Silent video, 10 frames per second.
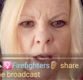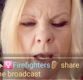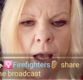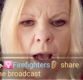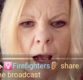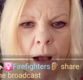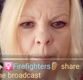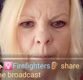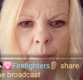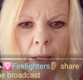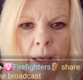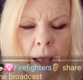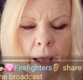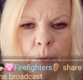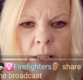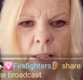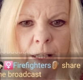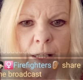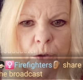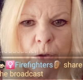And the reason I do
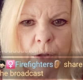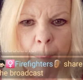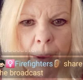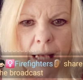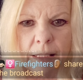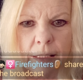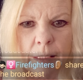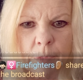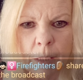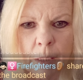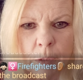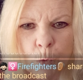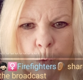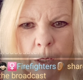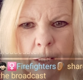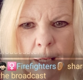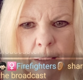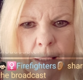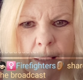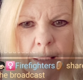that by accident sometimes is right next to
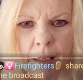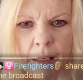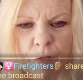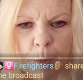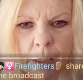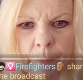that gift button.